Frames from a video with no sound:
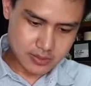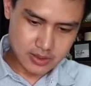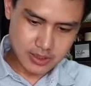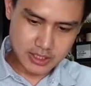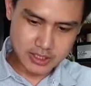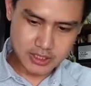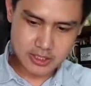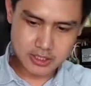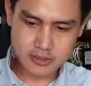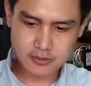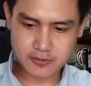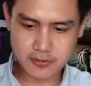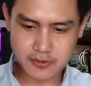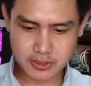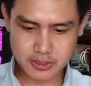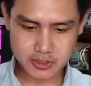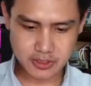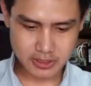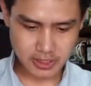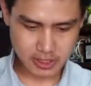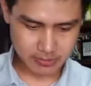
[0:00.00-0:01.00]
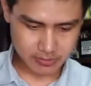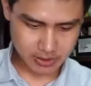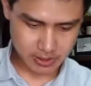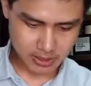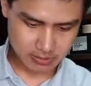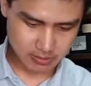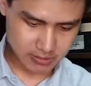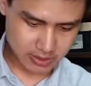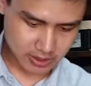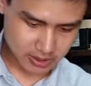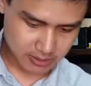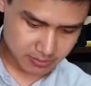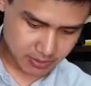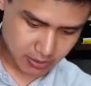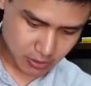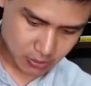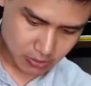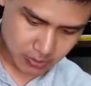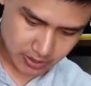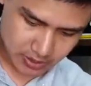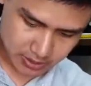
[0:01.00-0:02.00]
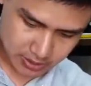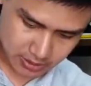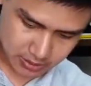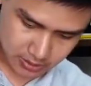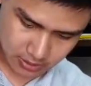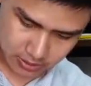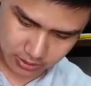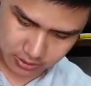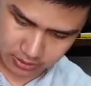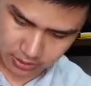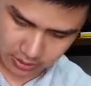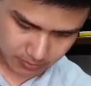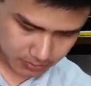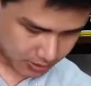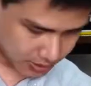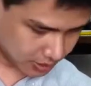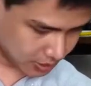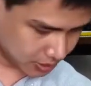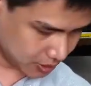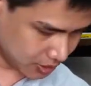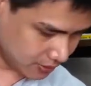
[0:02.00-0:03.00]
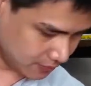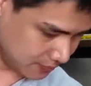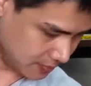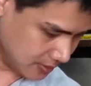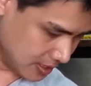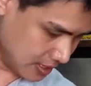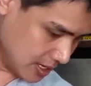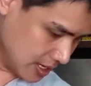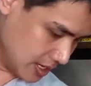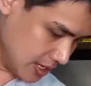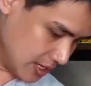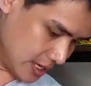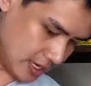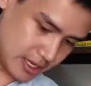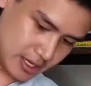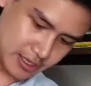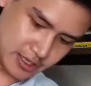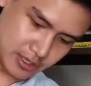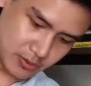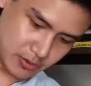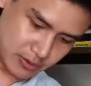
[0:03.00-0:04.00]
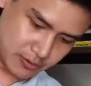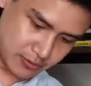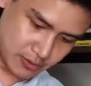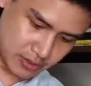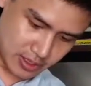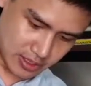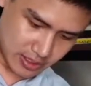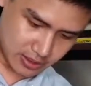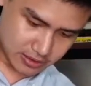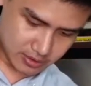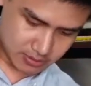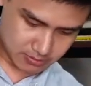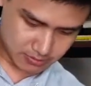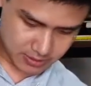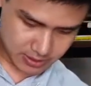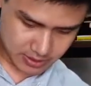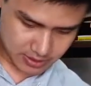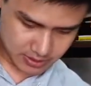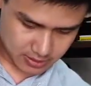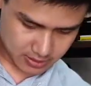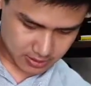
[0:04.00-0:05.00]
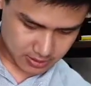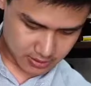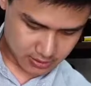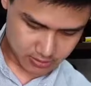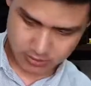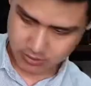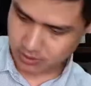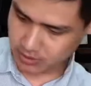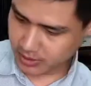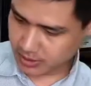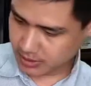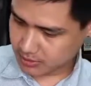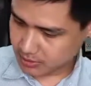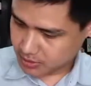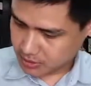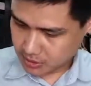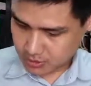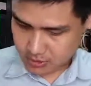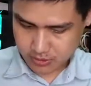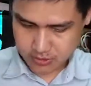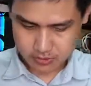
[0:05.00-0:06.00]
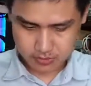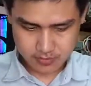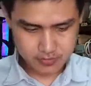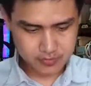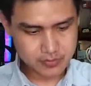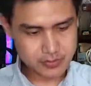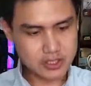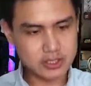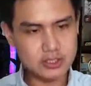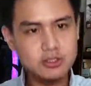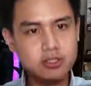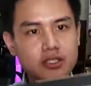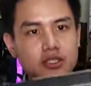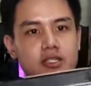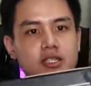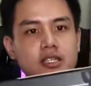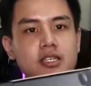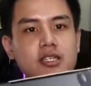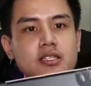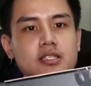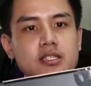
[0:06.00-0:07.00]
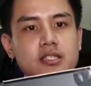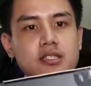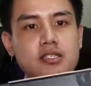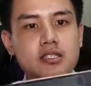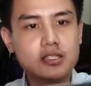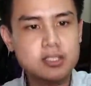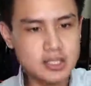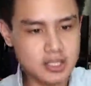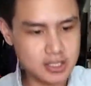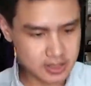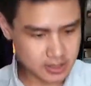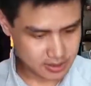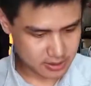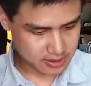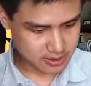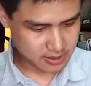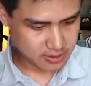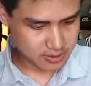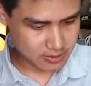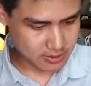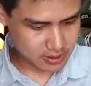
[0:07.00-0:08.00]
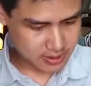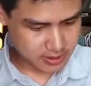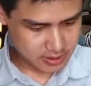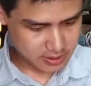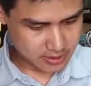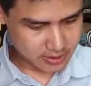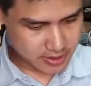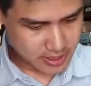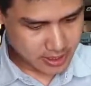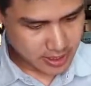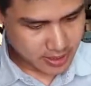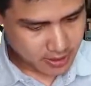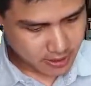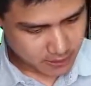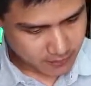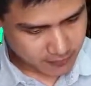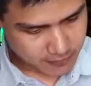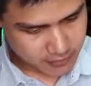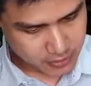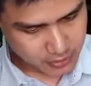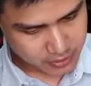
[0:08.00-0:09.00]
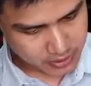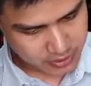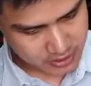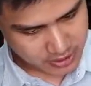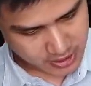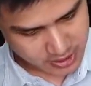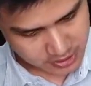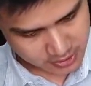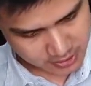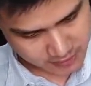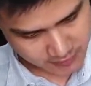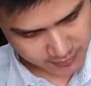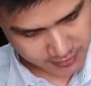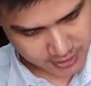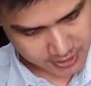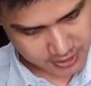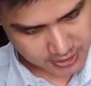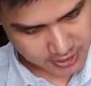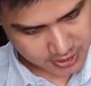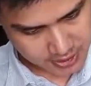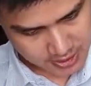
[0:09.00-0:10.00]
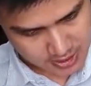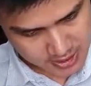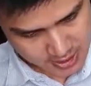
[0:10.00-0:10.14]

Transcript: this is the first time that I'm gonna be opening this also, so I'm not sure if anything will fall out, but oh, okay. So as you can see, it's still sealed. So let's take off those seals first.